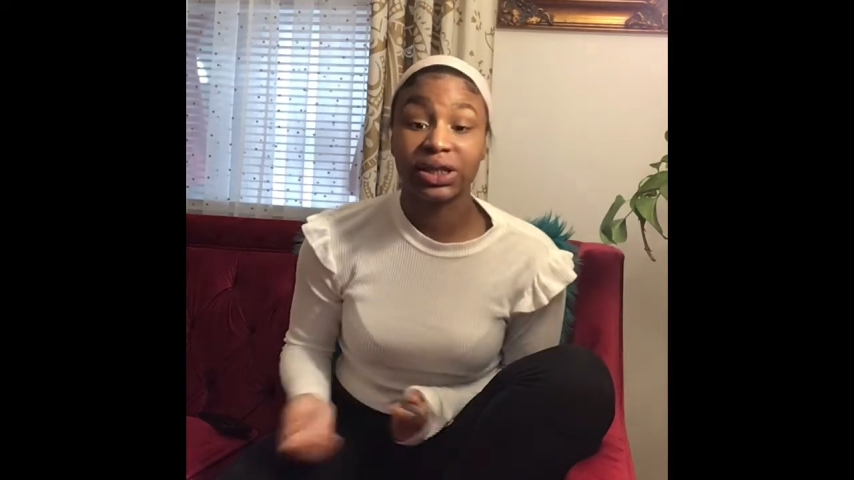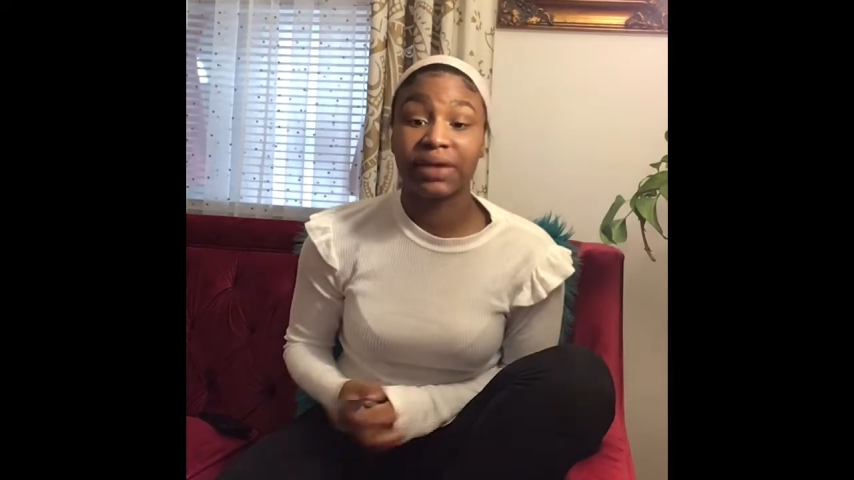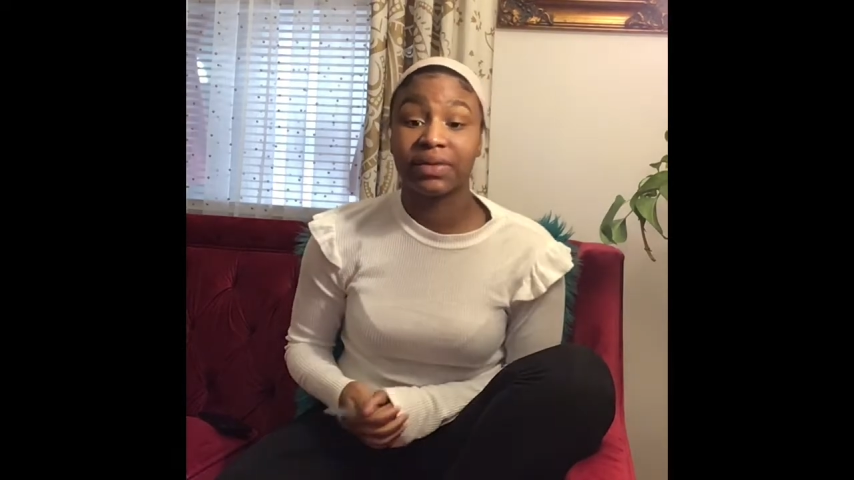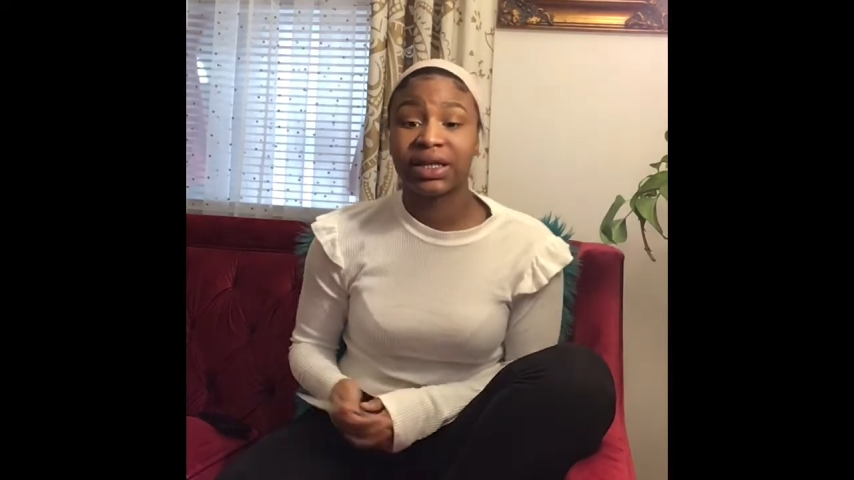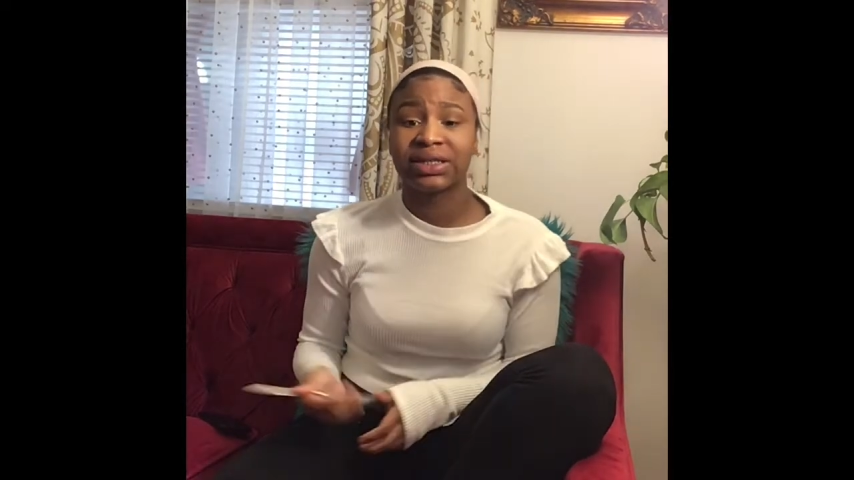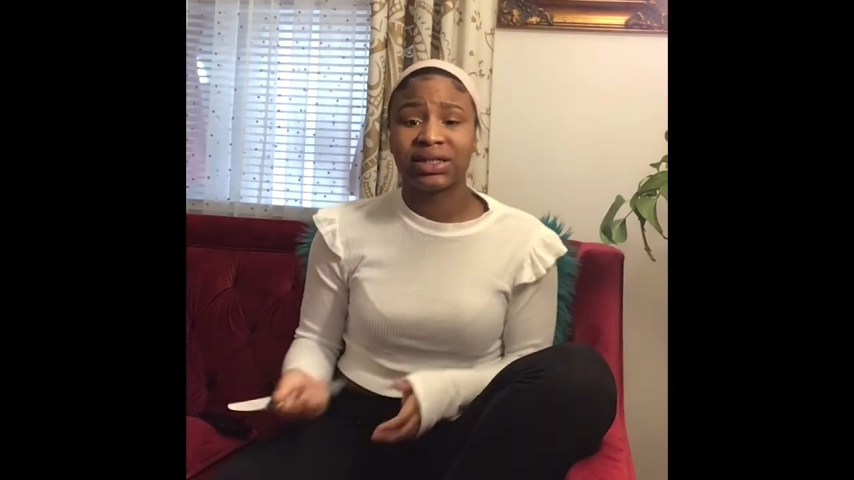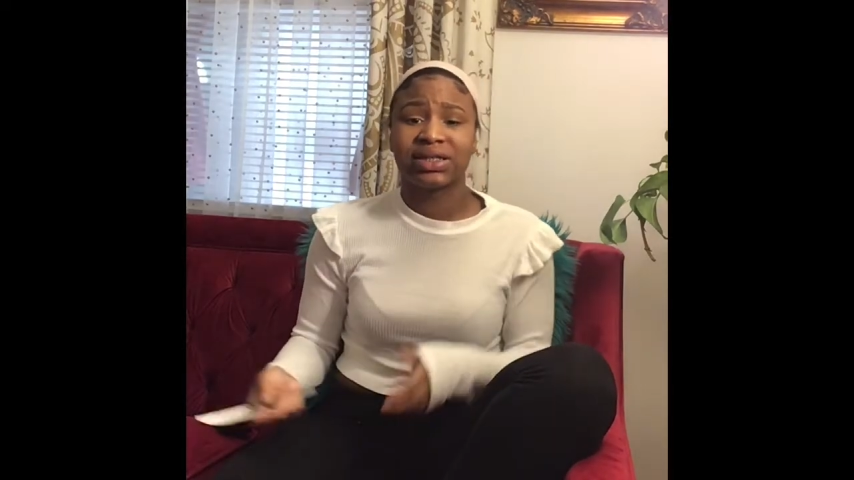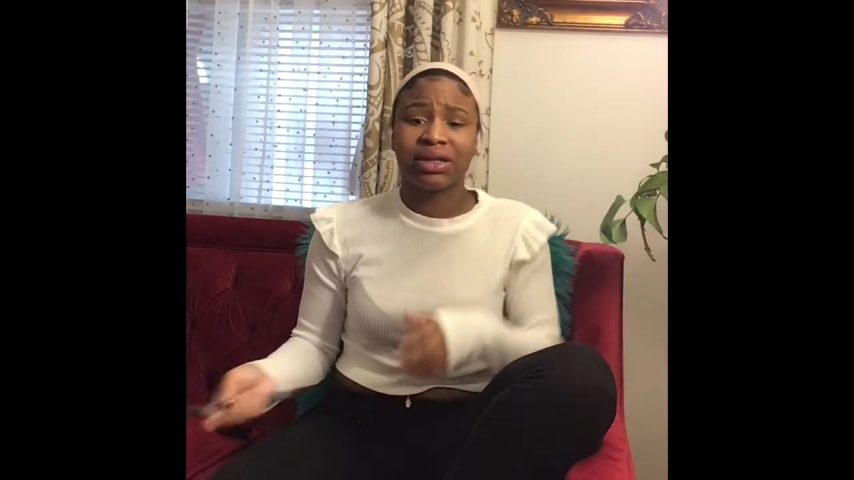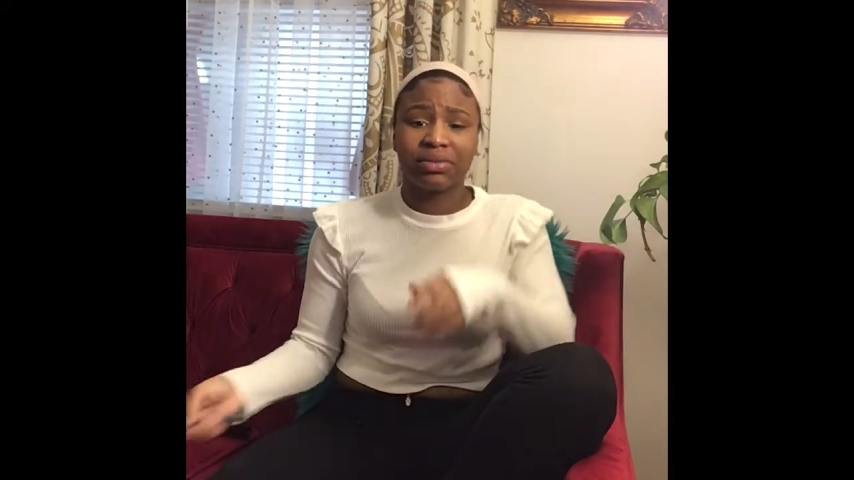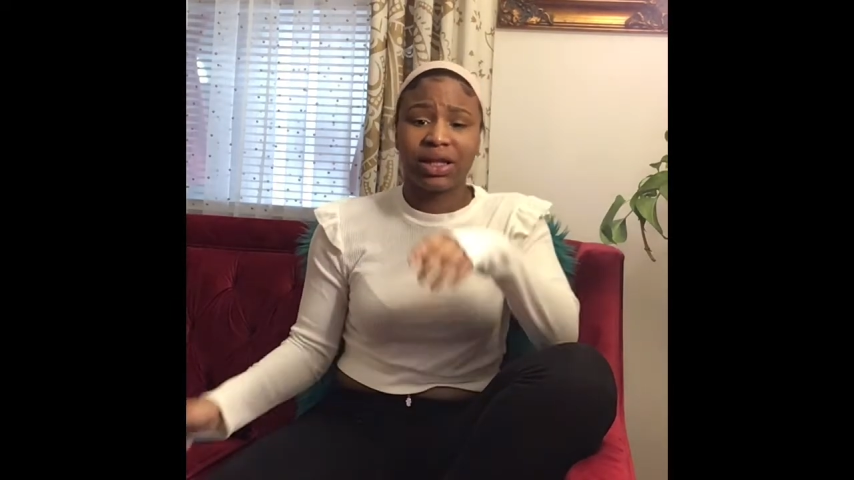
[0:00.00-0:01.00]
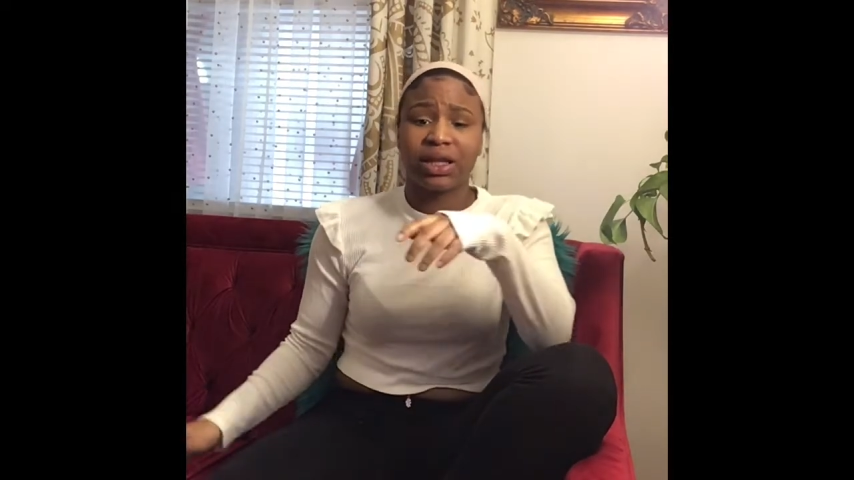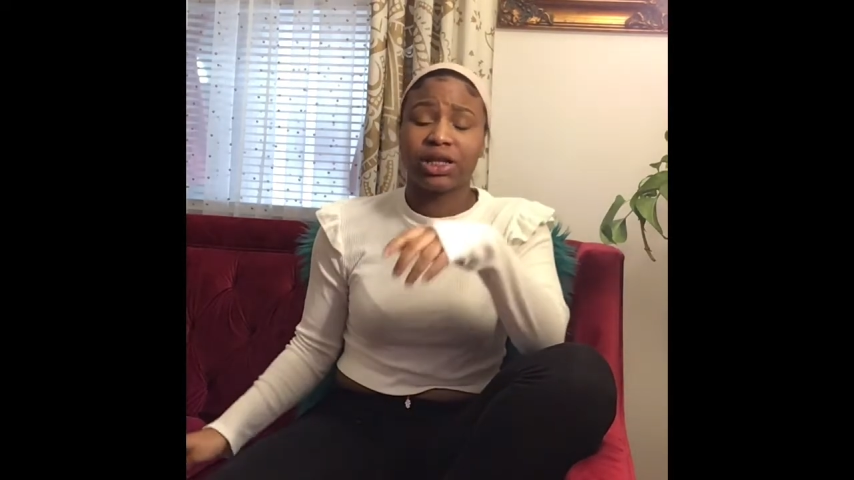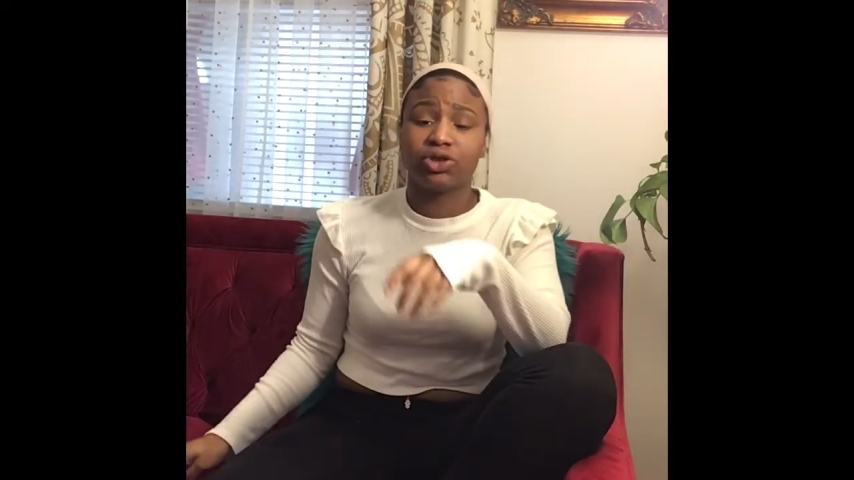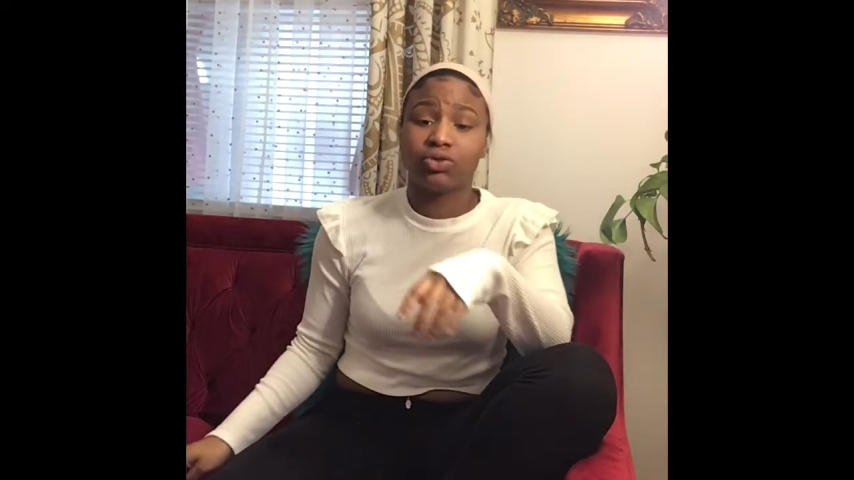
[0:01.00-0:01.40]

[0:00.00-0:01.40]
If this is something that